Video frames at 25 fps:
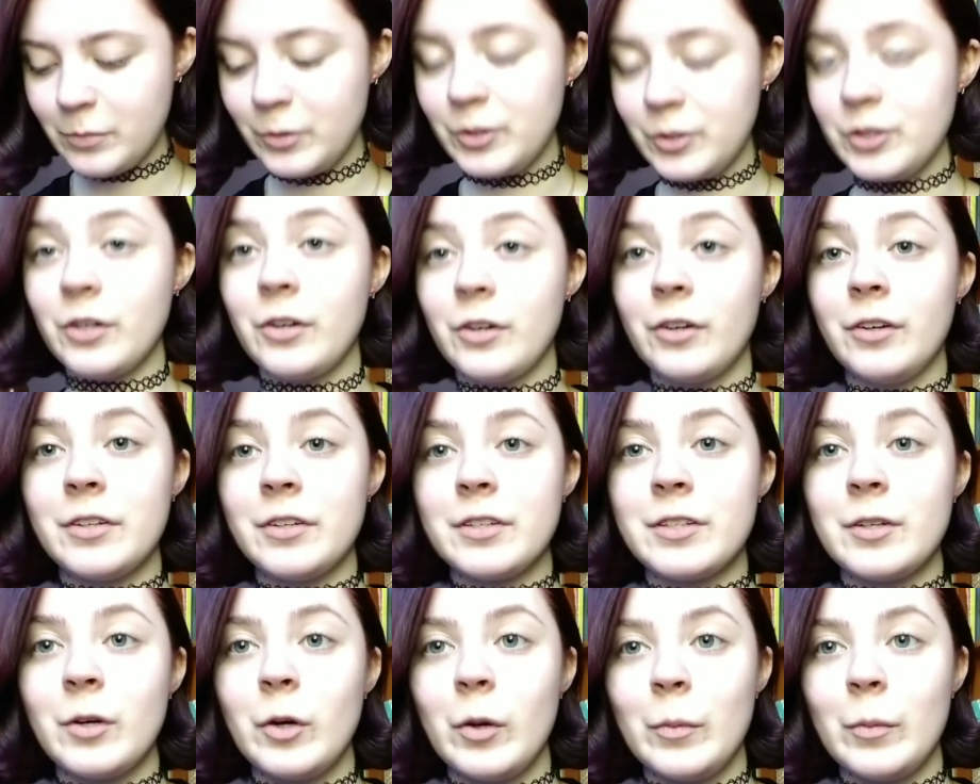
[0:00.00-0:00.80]
which are
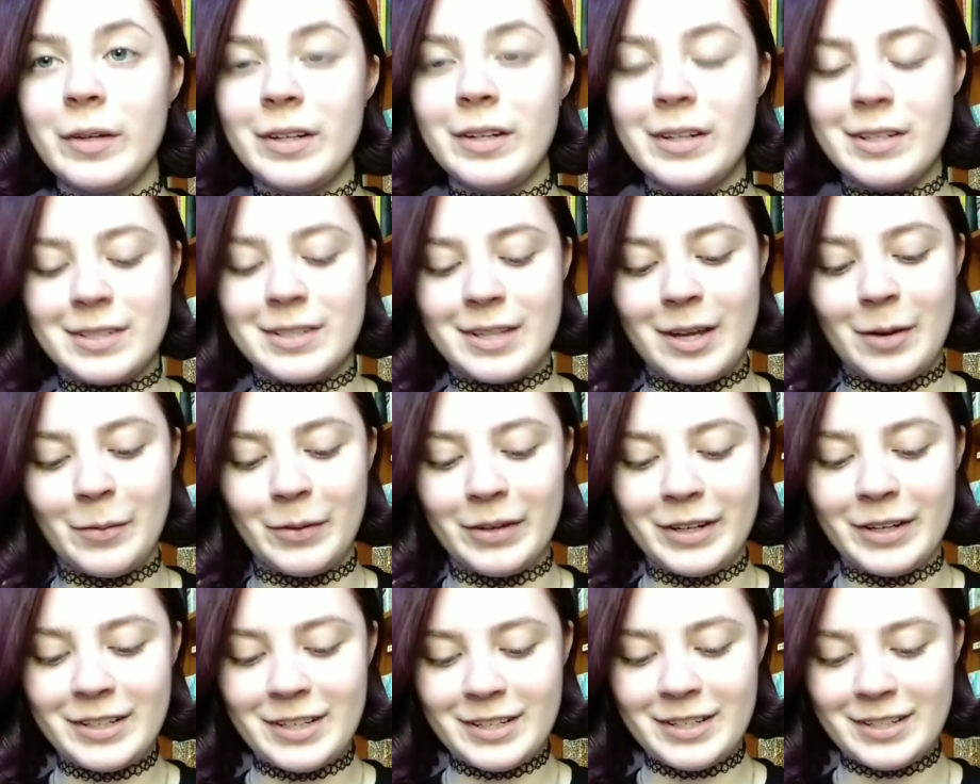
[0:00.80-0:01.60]
also open because I
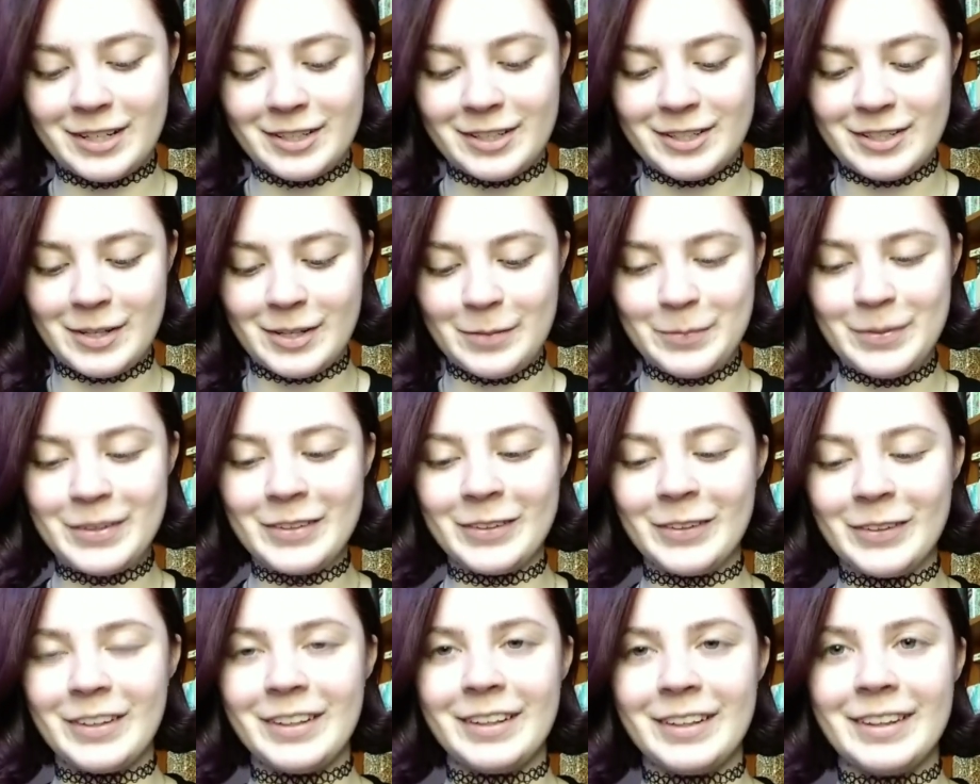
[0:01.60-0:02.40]
wanted to touch them and
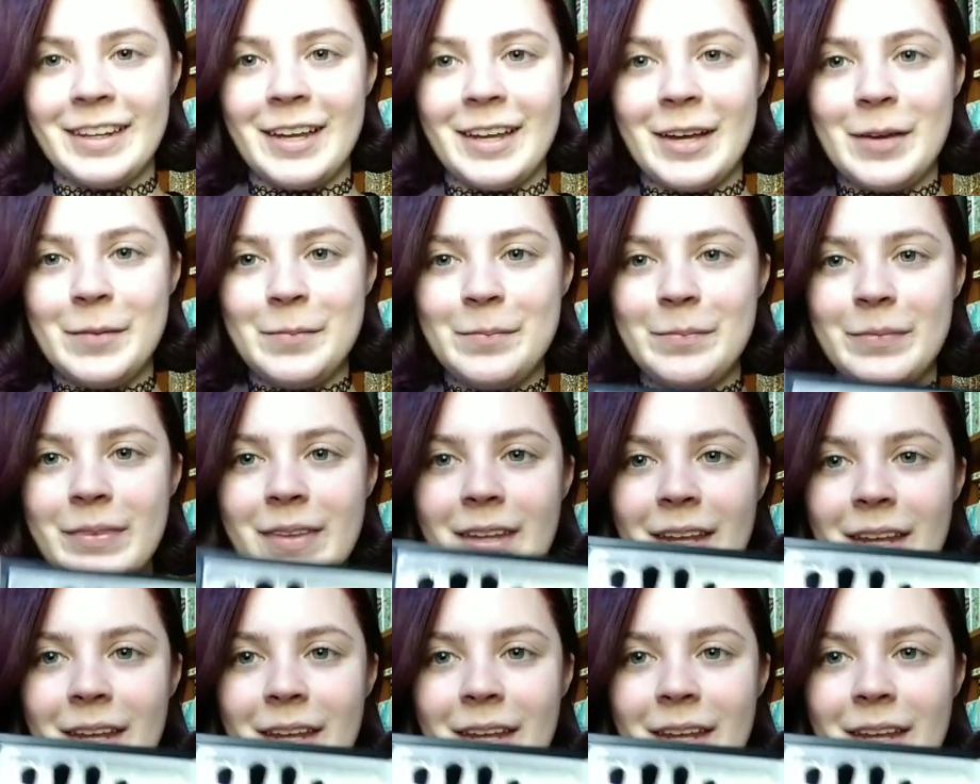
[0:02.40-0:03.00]
look at them.